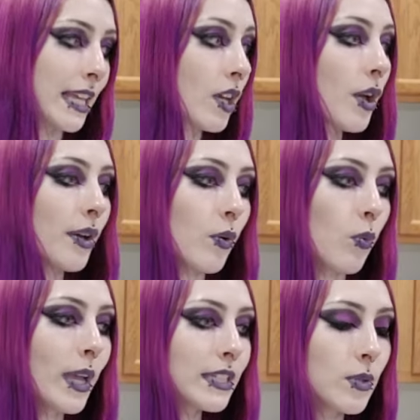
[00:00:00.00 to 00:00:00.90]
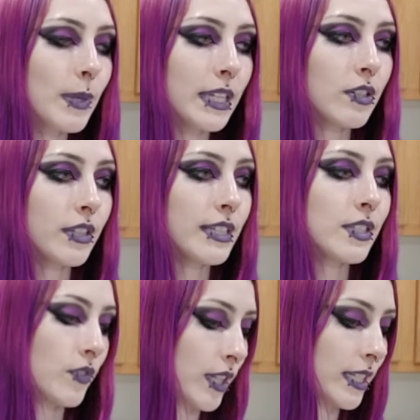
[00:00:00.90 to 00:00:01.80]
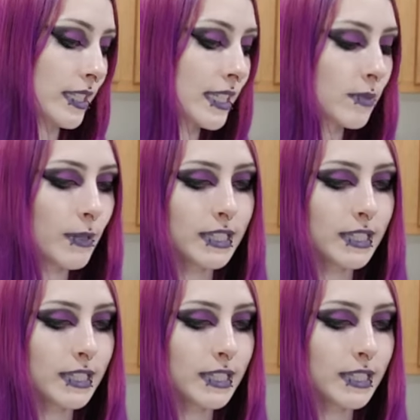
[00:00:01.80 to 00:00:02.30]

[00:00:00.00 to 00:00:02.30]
ate way too many cookies for like six